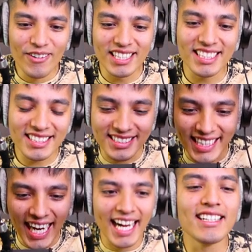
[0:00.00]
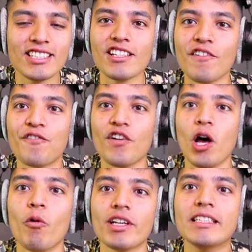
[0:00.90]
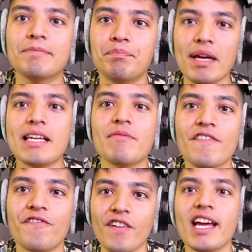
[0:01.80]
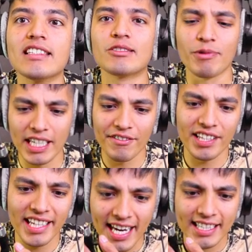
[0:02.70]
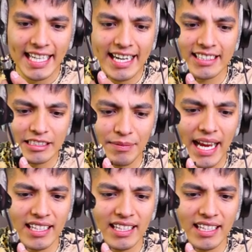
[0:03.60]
we just died to the floating baby face, whatever the heck that is,